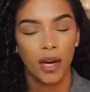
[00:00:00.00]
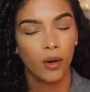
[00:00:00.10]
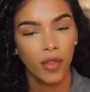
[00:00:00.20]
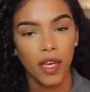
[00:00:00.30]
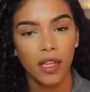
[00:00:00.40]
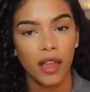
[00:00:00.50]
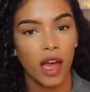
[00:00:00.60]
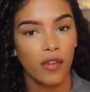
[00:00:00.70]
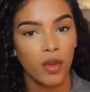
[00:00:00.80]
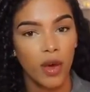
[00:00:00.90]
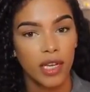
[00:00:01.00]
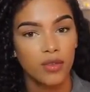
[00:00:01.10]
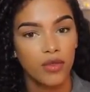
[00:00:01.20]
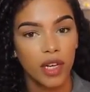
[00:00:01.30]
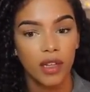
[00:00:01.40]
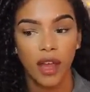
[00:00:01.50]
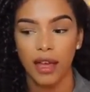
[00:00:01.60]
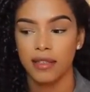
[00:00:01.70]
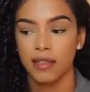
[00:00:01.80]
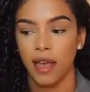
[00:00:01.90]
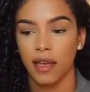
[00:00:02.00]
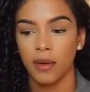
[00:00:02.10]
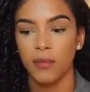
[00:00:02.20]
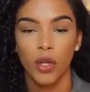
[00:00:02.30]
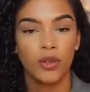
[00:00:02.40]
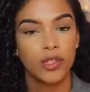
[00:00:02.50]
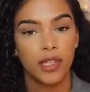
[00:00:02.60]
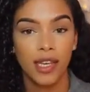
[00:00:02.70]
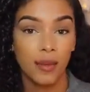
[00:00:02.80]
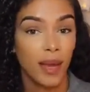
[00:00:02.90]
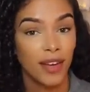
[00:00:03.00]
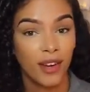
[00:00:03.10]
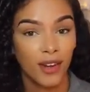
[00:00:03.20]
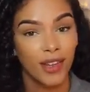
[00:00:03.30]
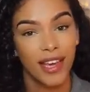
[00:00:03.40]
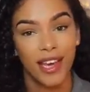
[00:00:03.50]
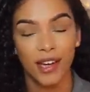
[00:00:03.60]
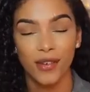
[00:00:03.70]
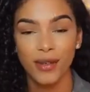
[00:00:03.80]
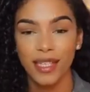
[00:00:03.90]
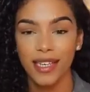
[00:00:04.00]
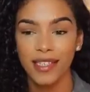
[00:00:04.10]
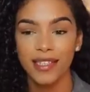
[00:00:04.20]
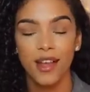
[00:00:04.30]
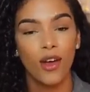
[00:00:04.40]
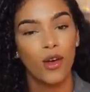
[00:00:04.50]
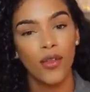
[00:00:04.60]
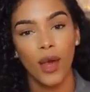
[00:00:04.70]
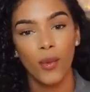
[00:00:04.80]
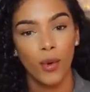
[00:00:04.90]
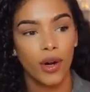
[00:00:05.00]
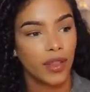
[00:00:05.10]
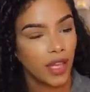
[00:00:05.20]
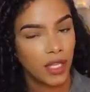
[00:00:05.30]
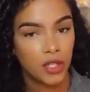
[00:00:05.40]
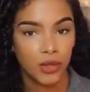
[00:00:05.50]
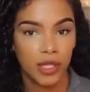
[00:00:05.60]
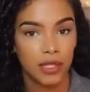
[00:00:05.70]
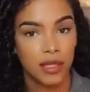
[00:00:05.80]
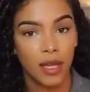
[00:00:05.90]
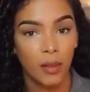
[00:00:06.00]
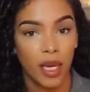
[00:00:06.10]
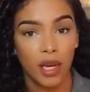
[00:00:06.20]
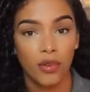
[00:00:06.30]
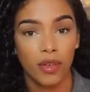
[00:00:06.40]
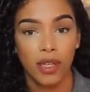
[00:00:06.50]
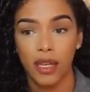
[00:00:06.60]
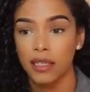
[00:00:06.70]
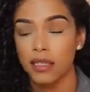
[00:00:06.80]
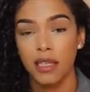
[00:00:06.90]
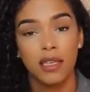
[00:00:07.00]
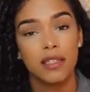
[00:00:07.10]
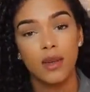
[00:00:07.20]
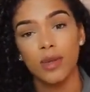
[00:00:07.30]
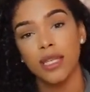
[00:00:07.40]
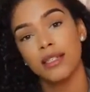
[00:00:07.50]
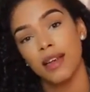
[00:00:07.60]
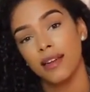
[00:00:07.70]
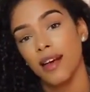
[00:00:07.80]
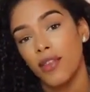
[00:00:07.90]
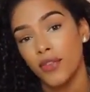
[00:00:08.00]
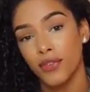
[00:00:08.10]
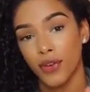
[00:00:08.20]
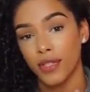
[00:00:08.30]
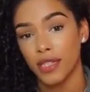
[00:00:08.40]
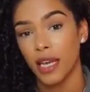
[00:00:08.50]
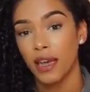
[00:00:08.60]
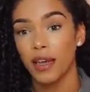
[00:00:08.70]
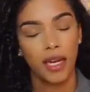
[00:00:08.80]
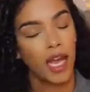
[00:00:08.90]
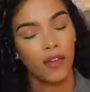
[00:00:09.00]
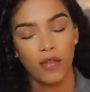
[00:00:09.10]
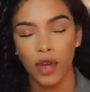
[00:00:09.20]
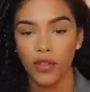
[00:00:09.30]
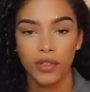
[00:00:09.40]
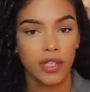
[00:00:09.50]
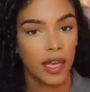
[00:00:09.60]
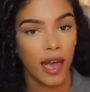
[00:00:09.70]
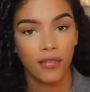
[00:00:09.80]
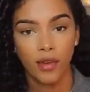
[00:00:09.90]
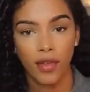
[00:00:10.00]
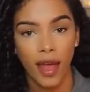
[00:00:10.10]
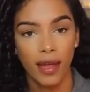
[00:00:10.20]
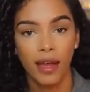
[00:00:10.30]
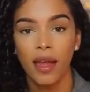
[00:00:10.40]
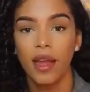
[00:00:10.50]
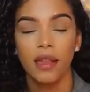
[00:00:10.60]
I don't think a lot of you guys realize that when you're seeing my curly hair routines, all that work that I do to style my hair really nicely is only done on the first day. And every other day after that,